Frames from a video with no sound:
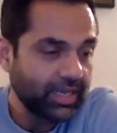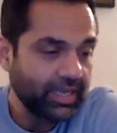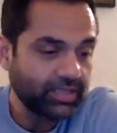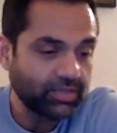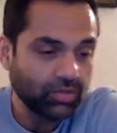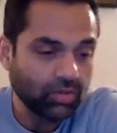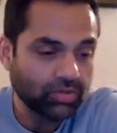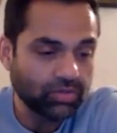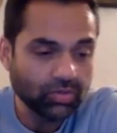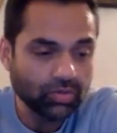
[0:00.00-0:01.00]
It's
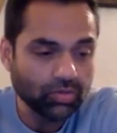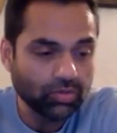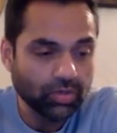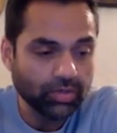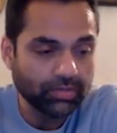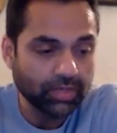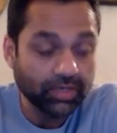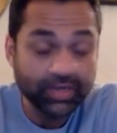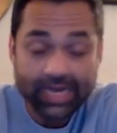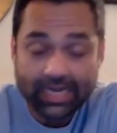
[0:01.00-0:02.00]
also got a
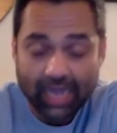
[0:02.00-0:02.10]
great